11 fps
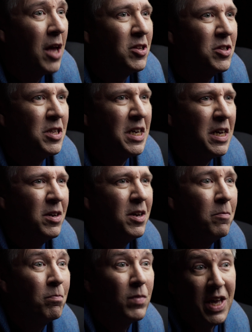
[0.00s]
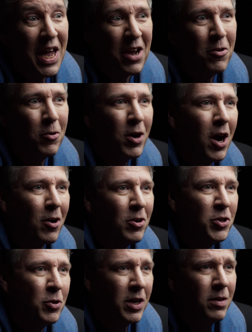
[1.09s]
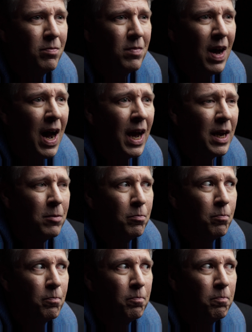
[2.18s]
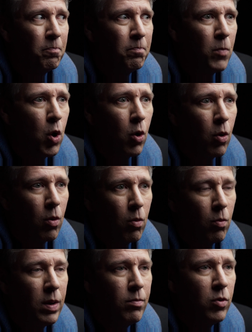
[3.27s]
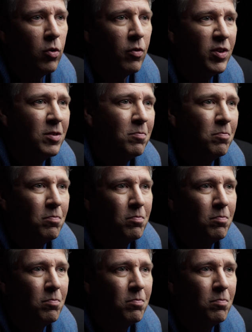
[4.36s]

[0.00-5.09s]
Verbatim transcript: As the king who conquered Judah, I removed